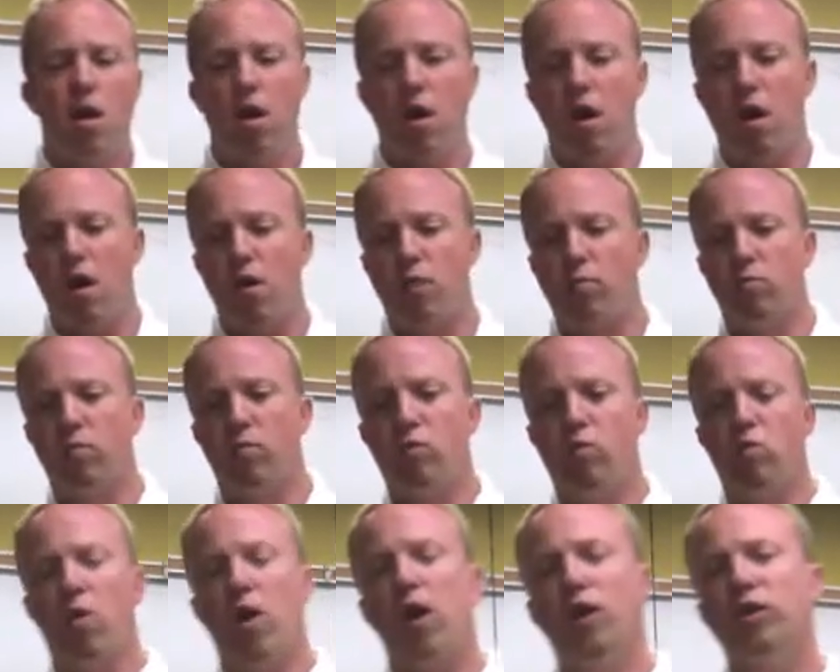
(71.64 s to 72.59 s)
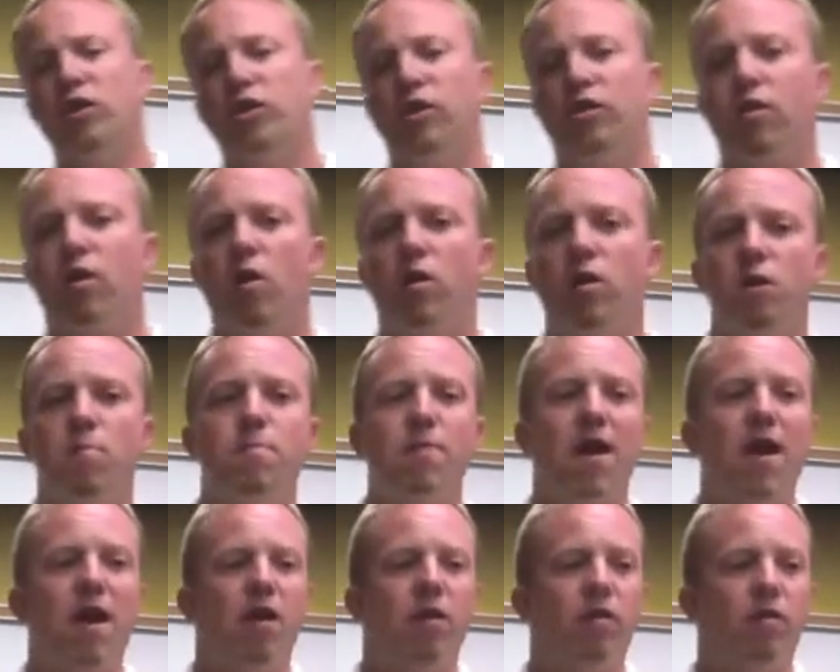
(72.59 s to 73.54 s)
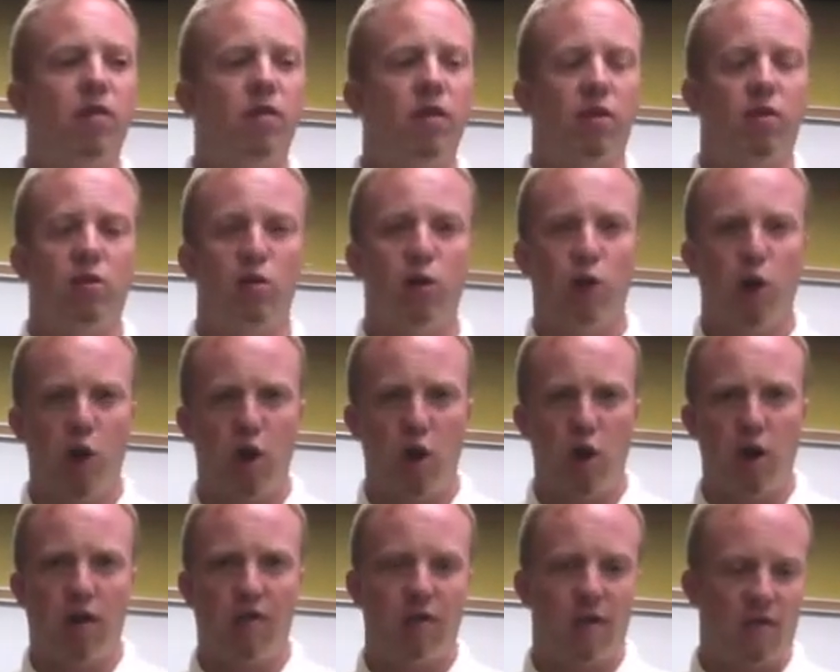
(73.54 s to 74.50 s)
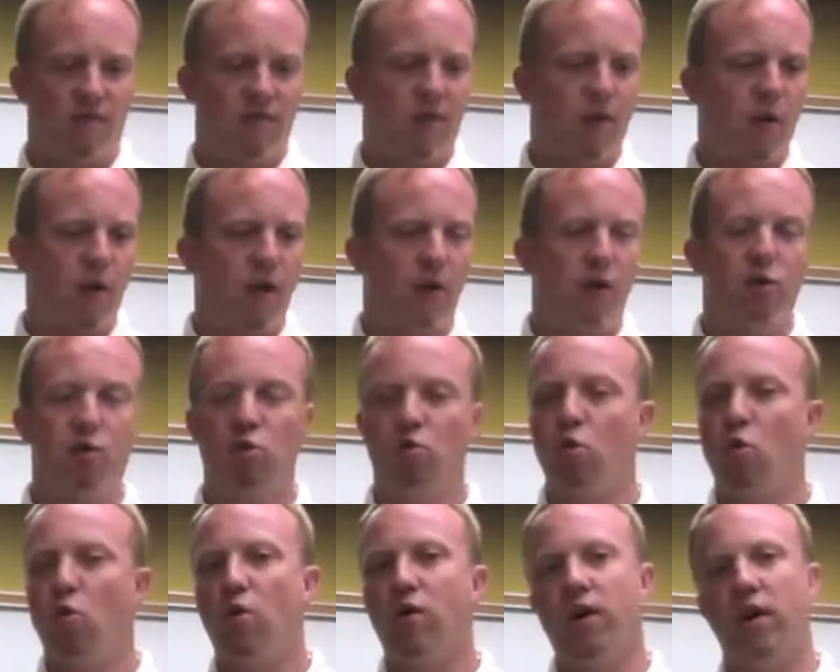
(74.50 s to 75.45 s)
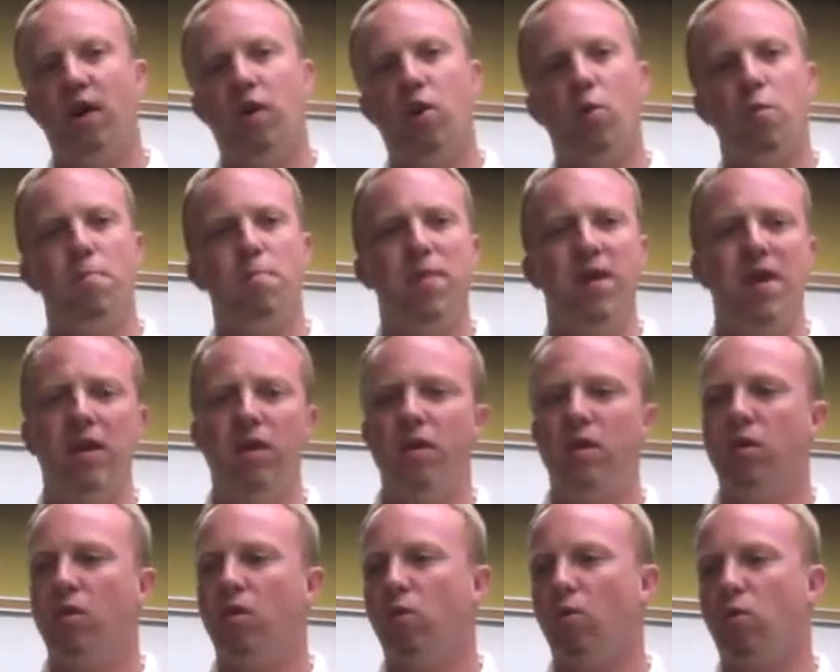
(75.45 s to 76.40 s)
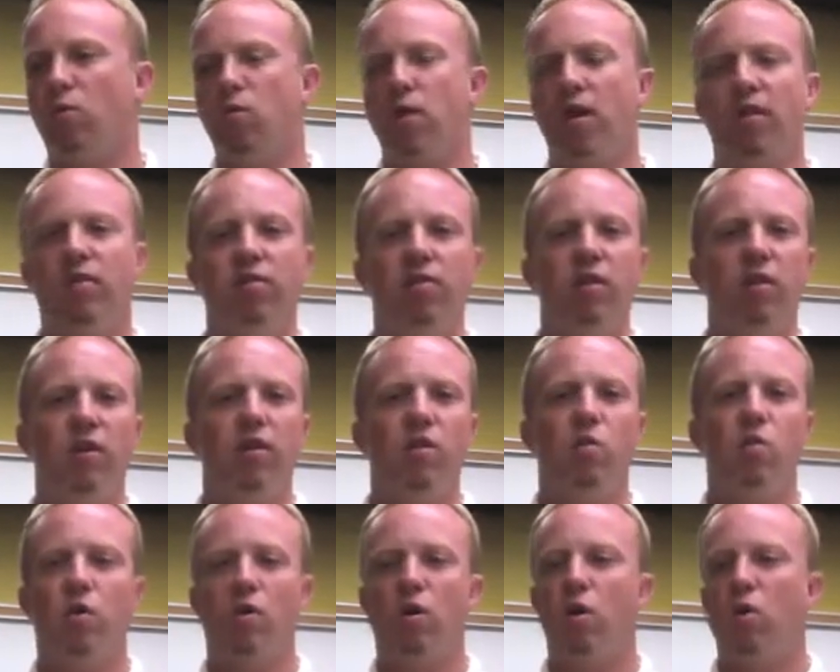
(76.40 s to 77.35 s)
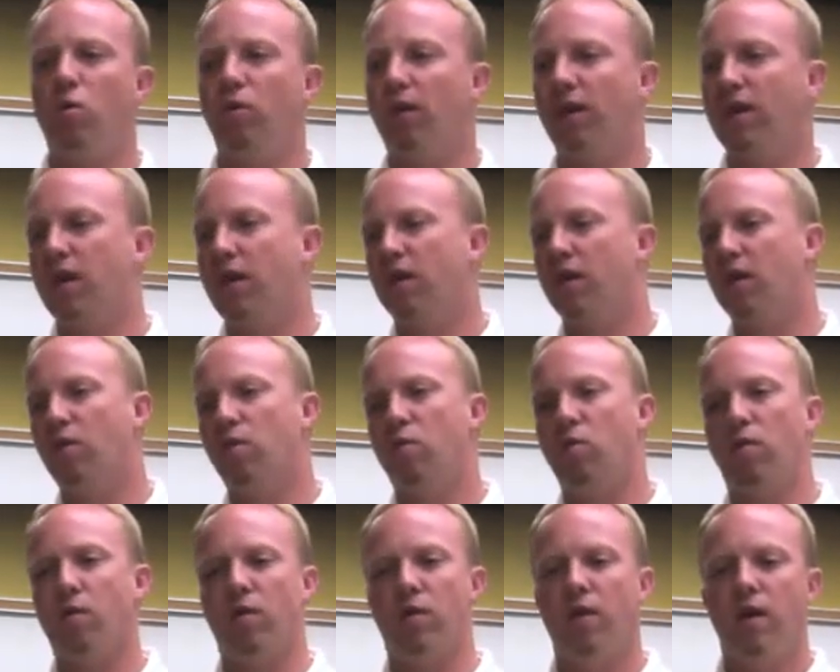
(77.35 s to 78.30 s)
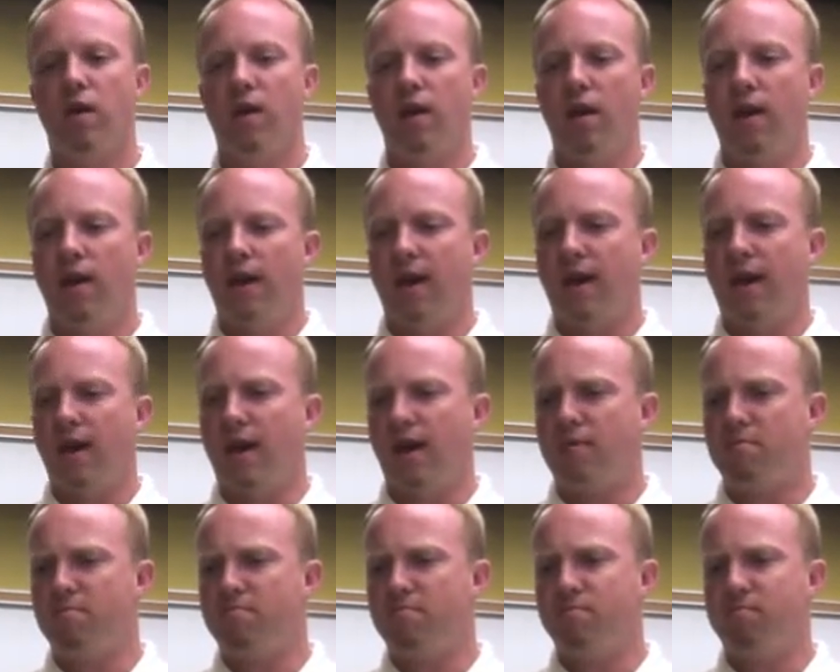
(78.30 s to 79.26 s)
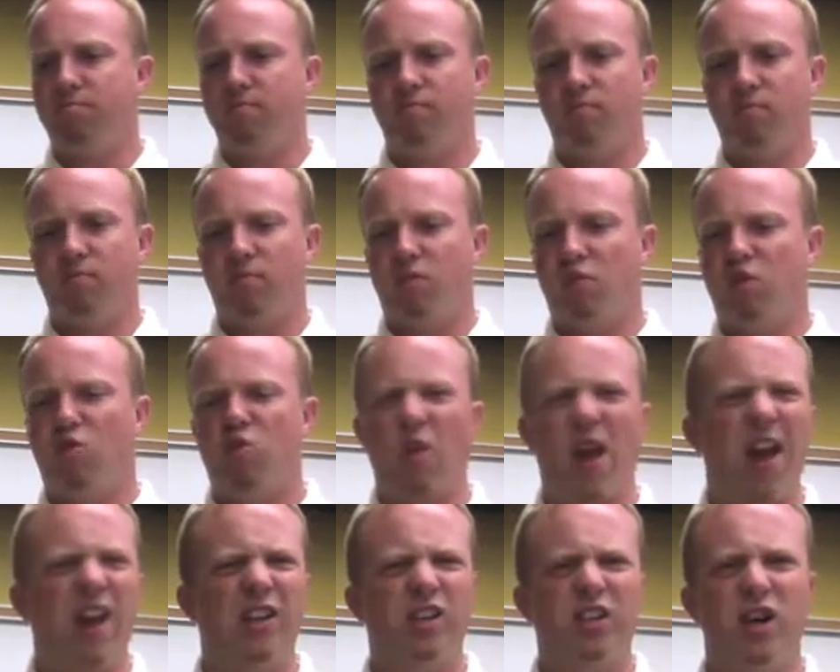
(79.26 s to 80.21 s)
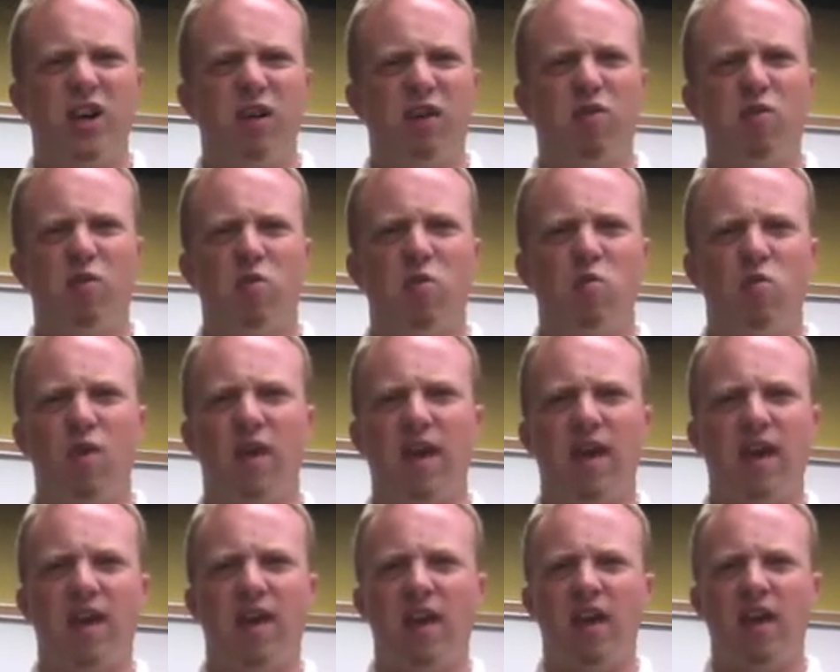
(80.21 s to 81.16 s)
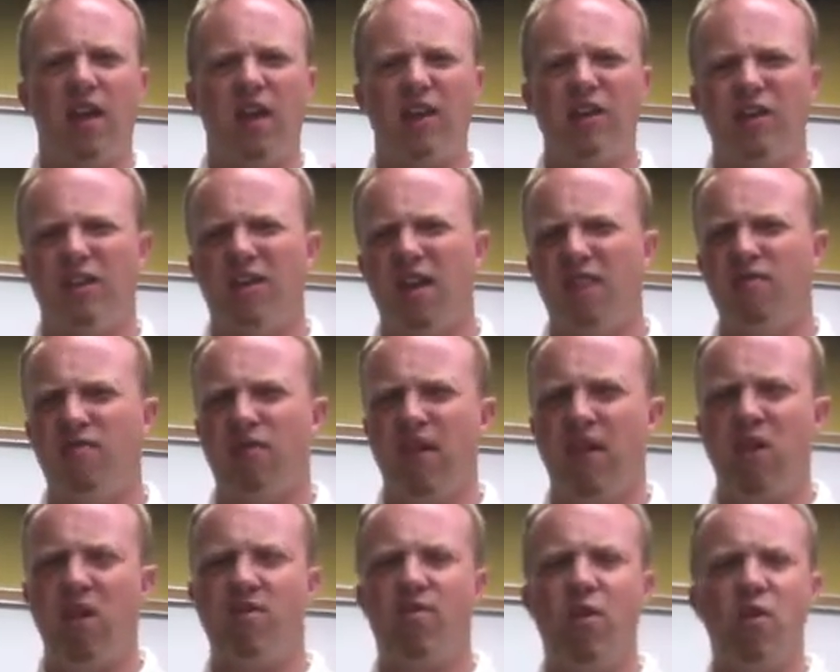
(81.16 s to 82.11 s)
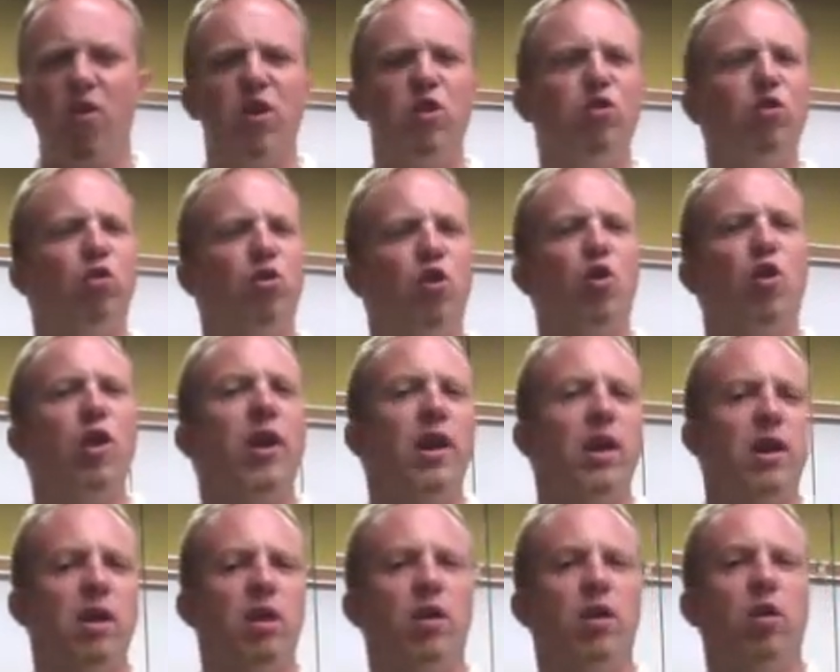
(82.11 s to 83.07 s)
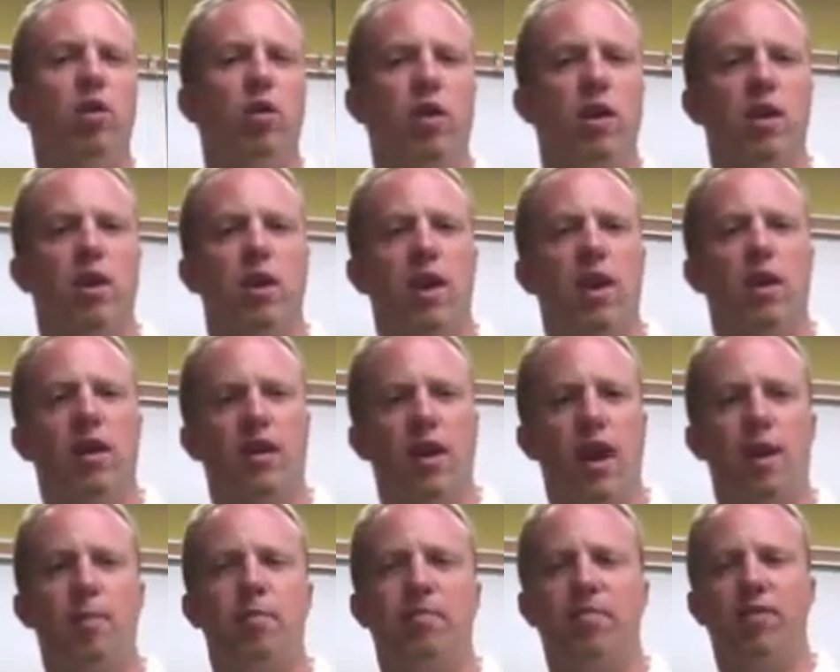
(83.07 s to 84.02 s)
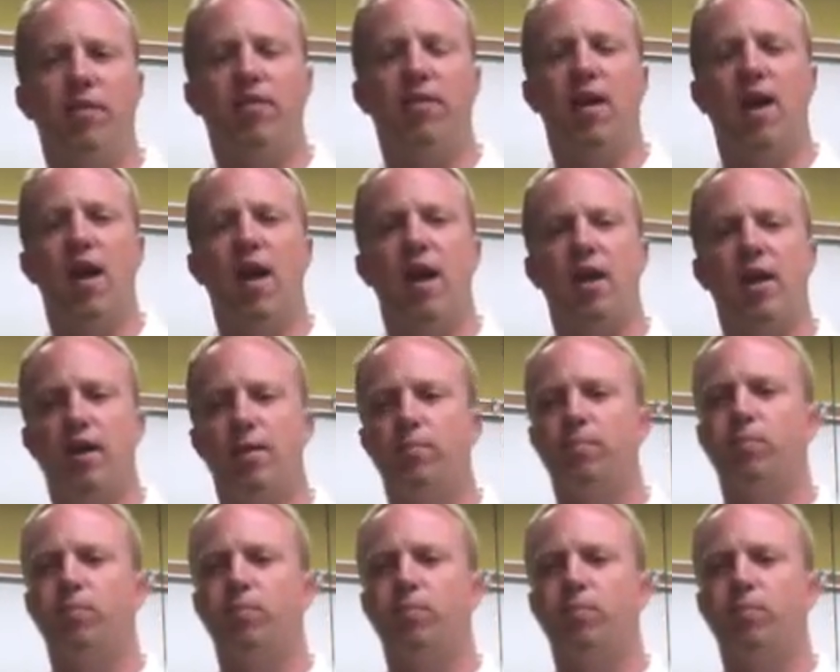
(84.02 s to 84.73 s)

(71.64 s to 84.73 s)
Grunge is all about this look that's very distorted or beaten or rusted or holy or scratched in a certain way. It's just a very, very dirty looking type of design.